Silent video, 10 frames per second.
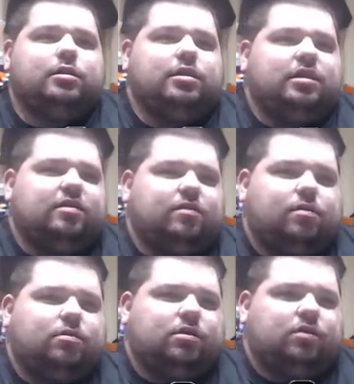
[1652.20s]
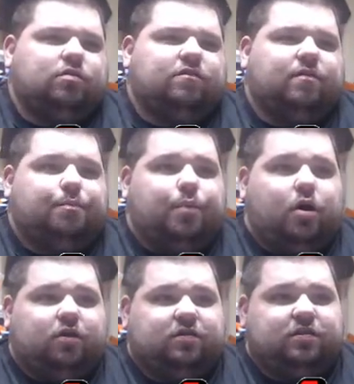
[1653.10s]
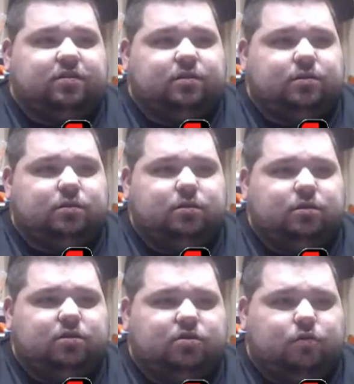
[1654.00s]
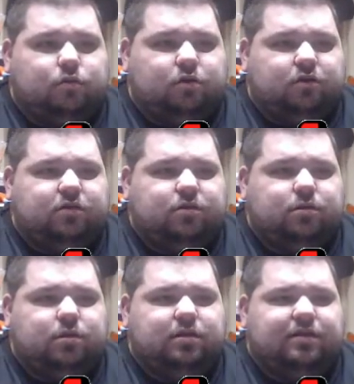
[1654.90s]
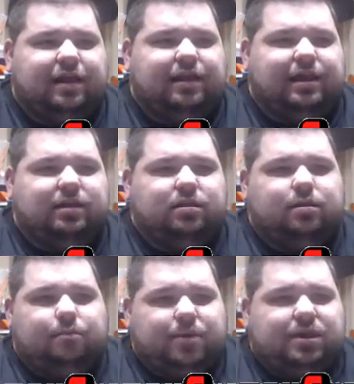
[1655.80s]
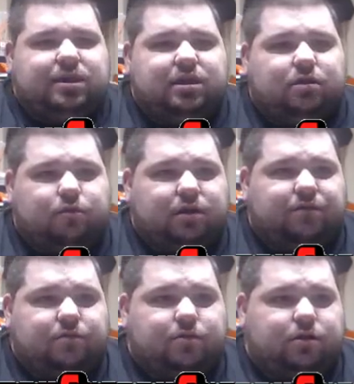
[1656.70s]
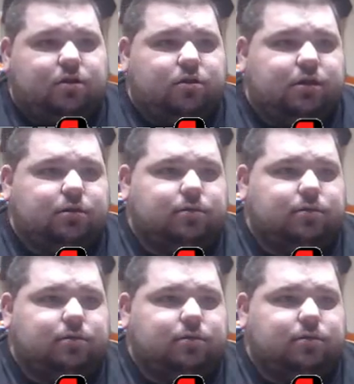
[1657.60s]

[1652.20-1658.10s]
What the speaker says: is used for boss doors. Not like the big key or whatever you want to call it.